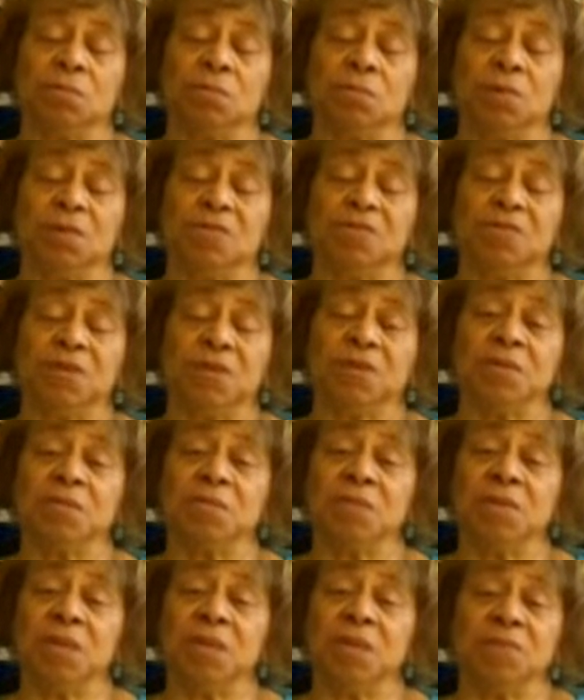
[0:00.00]

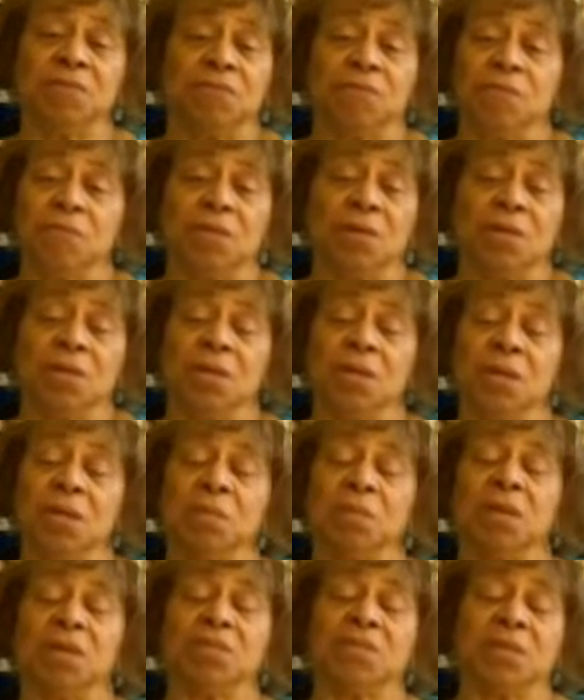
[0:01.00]
refund me for any
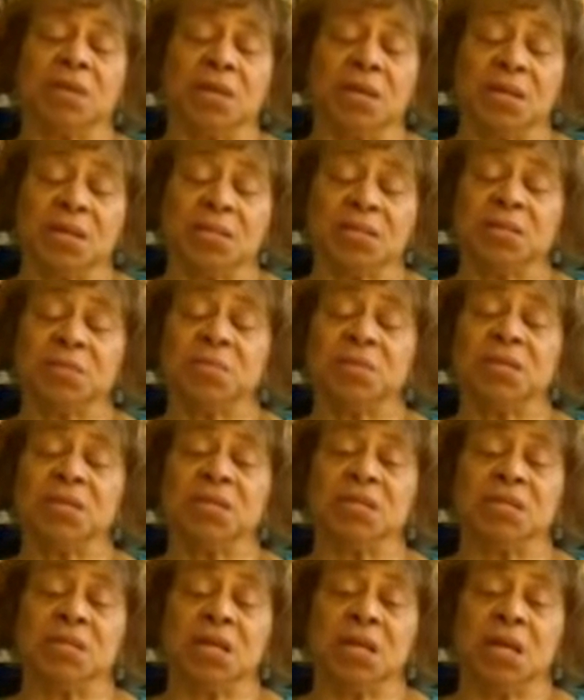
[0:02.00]
amount that I had
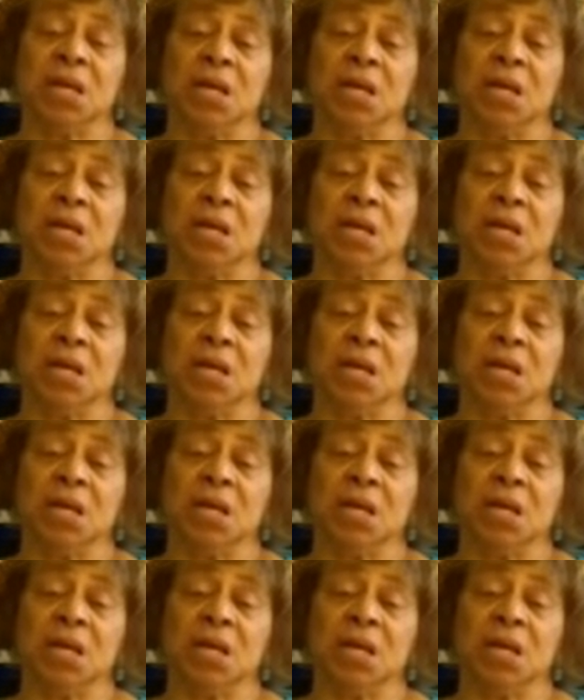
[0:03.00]
spent.